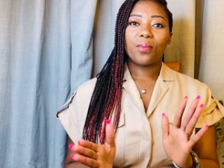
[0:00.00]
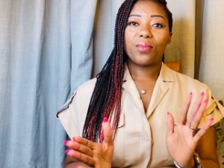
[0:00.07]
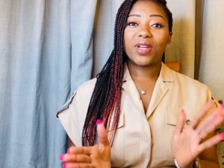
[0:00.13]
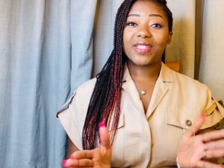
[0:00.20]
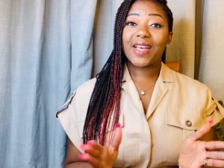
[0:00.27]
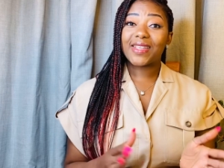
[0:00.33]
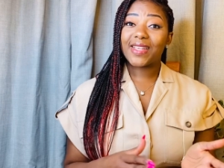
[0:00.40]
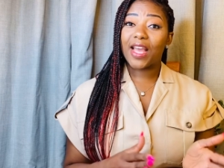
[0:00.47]

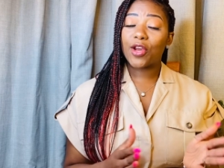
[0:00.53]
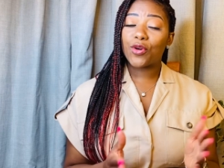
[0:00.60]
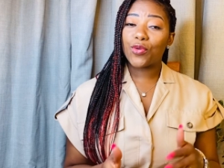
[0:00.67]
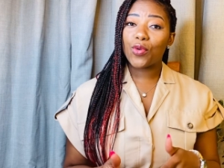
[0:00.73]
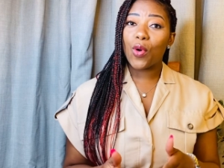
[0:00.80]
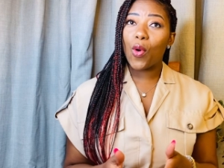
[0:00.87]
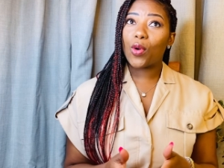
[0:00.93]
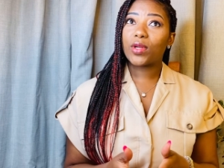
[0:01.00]
But as I
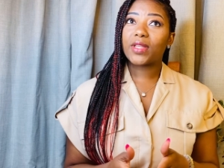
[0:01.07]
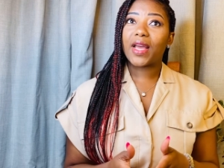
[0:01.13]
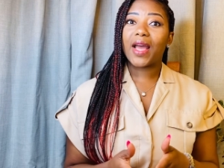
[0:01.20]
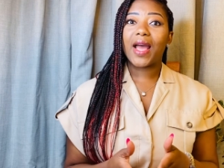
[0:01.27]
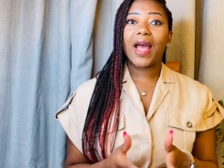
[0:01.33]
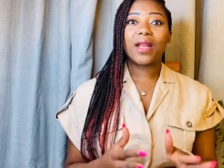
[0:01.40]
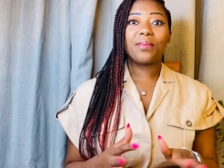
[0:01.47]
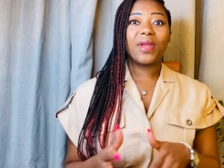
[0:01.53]
grew older
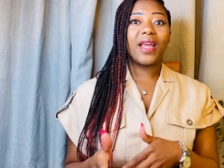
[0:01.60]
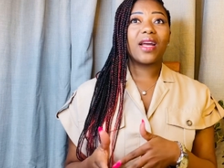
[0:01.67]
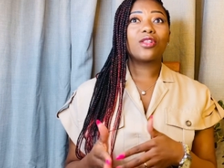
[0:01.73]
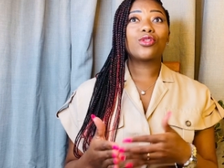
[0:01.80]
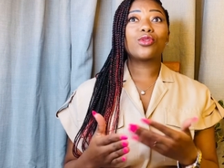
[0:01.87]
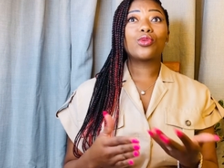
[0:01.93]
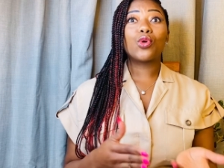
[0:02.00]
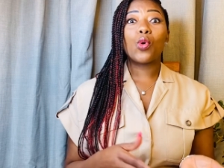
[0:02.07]
and
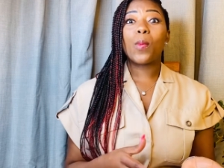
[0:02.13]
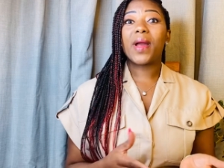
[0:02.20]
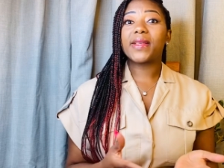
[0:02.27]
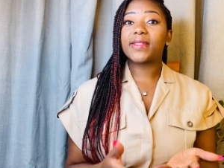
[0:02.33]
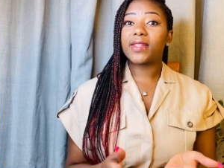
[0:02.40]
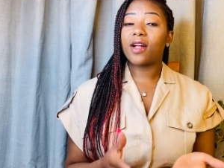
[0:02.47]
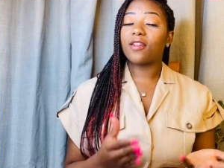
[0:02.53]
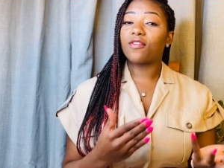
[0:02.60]
began to know
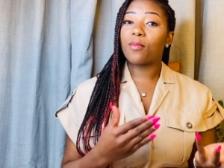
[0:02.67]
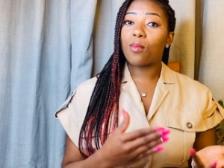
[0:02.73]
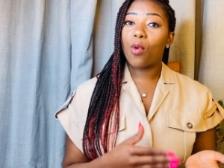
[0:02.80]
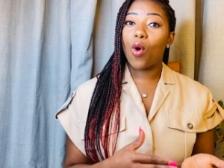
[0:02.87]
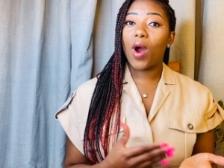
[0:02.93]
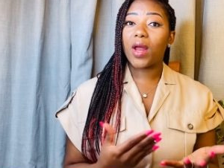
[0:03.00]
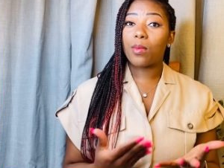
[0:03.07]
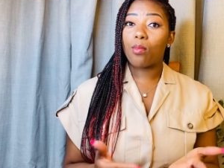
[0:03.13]
myself
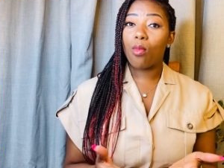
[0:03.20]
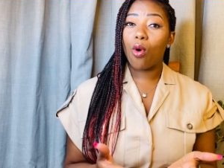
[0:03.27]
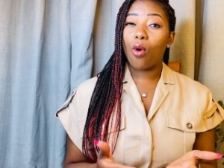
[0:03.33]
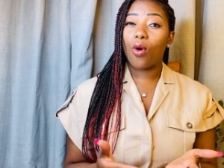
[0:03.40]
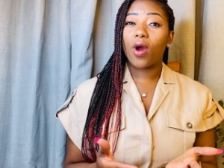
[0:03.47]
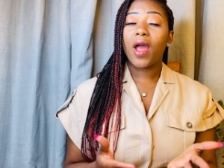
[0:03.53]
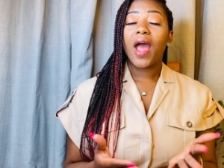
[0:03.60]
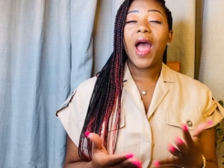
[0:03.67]
more and more,